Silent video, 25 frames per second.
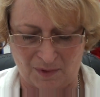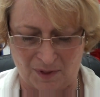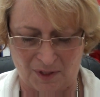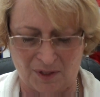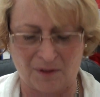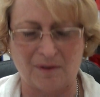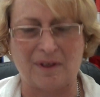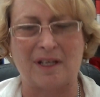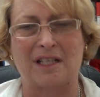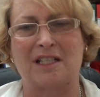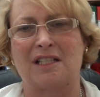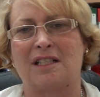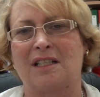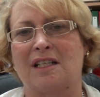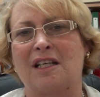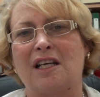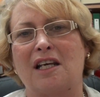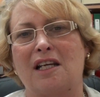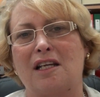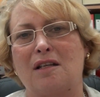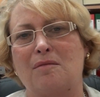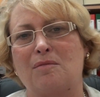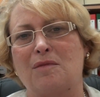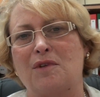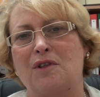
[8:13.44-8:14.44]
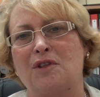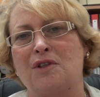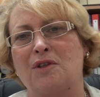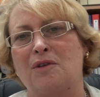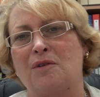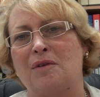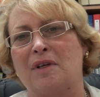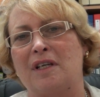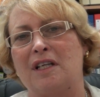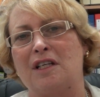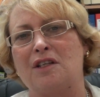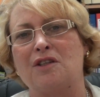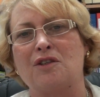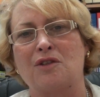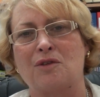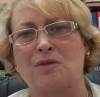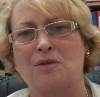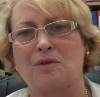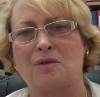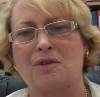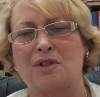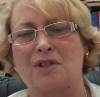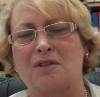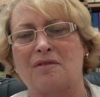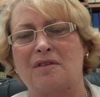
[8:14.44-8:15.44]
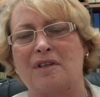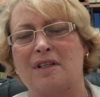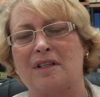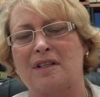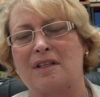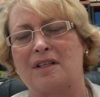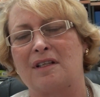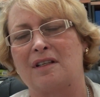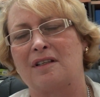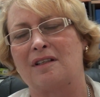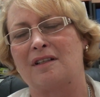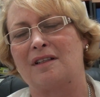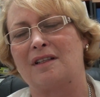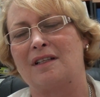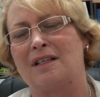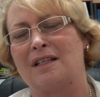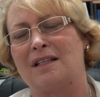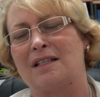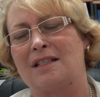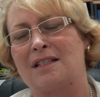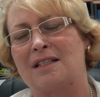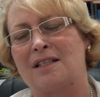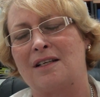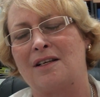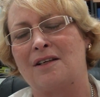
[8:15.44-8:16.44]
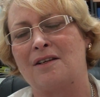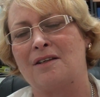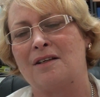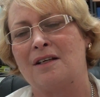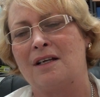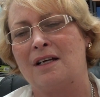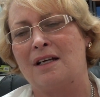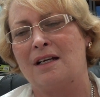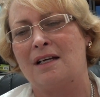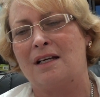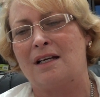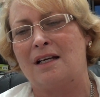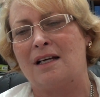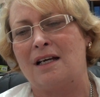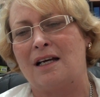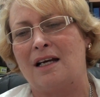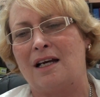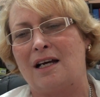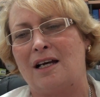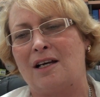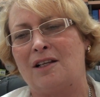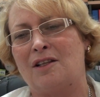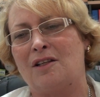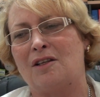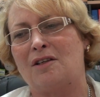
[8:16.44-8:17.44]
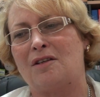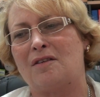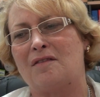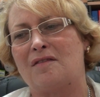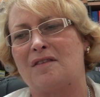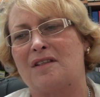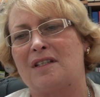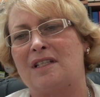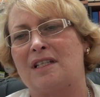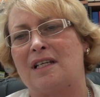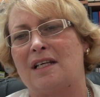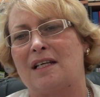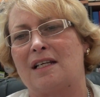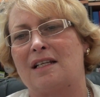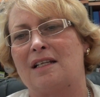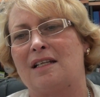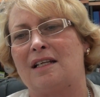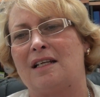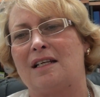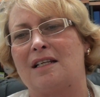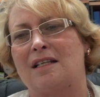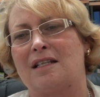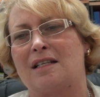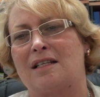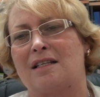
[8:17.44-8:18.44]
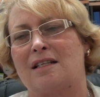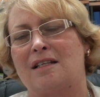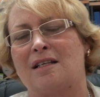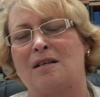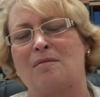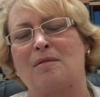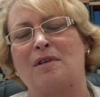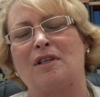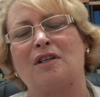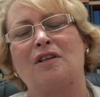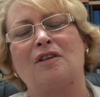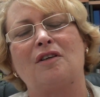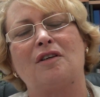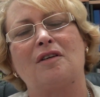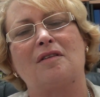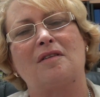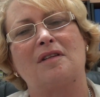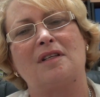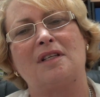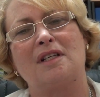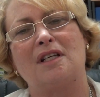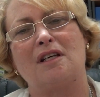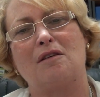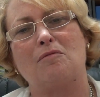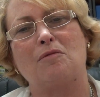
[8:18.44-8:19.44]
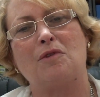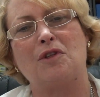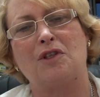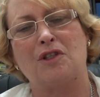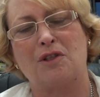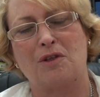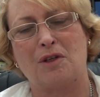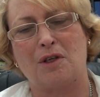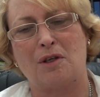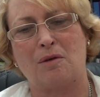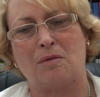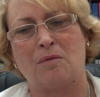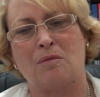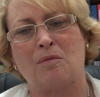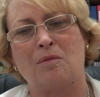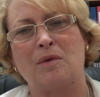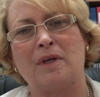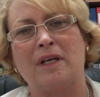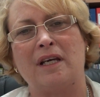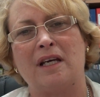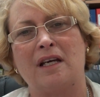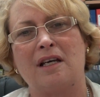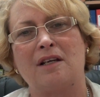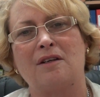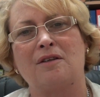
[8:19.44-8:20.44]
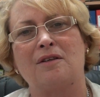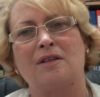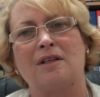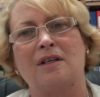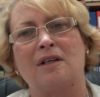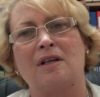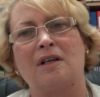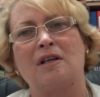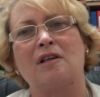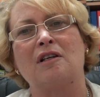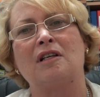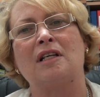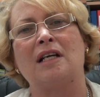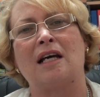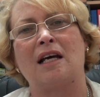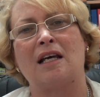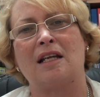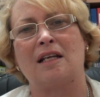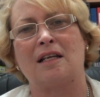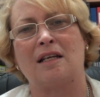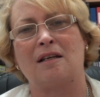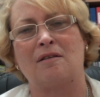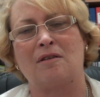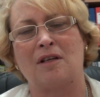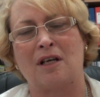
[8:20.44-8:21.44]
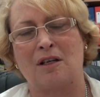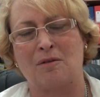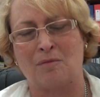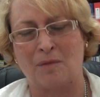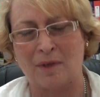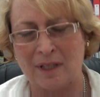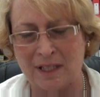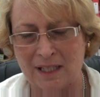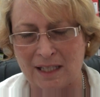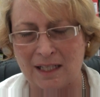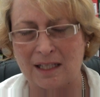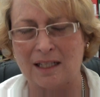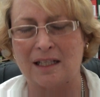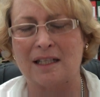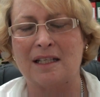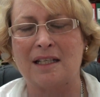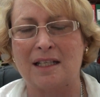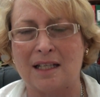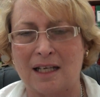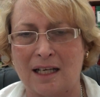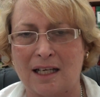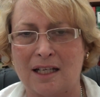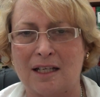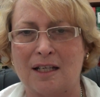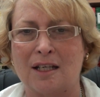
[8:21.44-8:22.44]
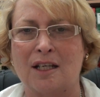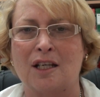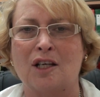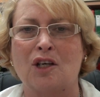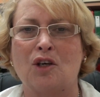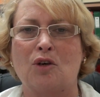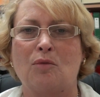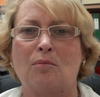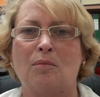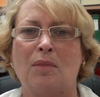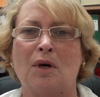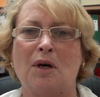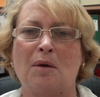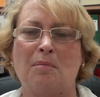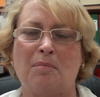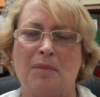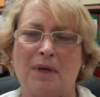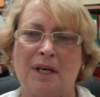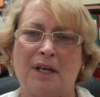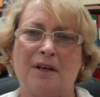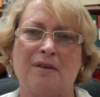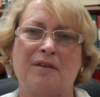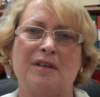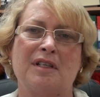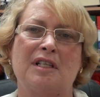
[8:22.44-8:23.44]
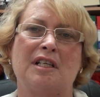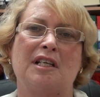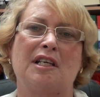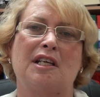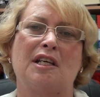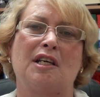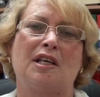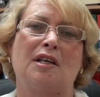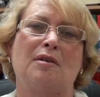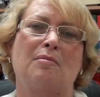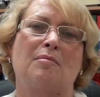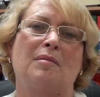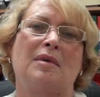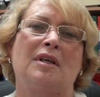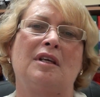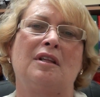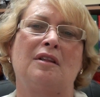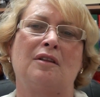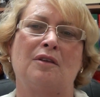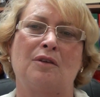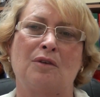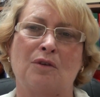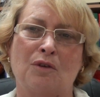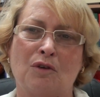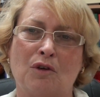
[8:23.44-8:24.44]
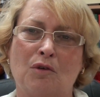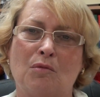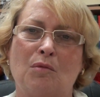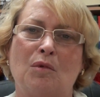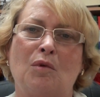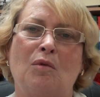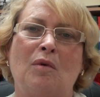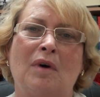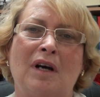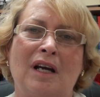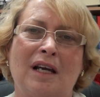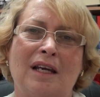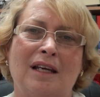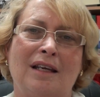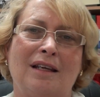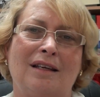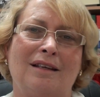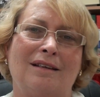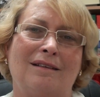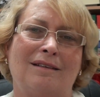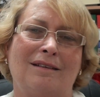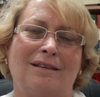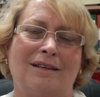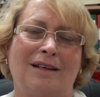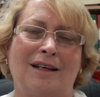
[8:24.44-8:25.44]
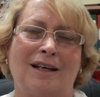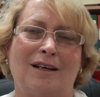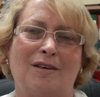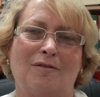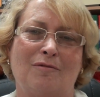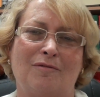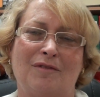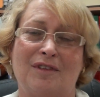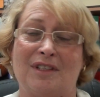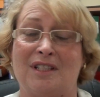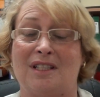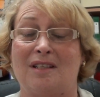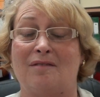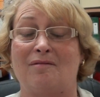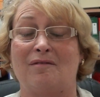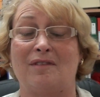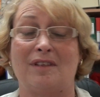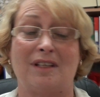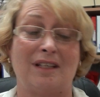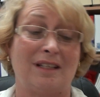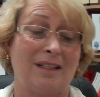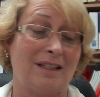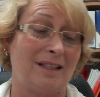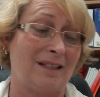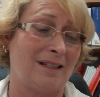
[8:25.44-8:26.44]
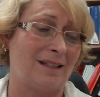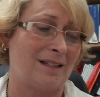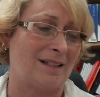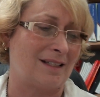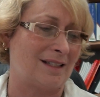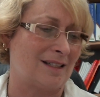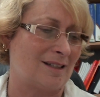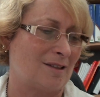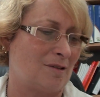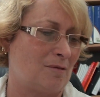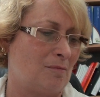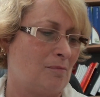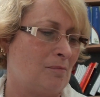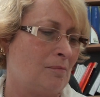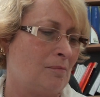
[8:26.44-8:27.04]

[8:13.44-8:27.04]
to actually get him to do any chores or anything like that. So a lot of the techniques, a lot of the damage we had done, unwittingly done, by parenting him in the normal way for 17 years.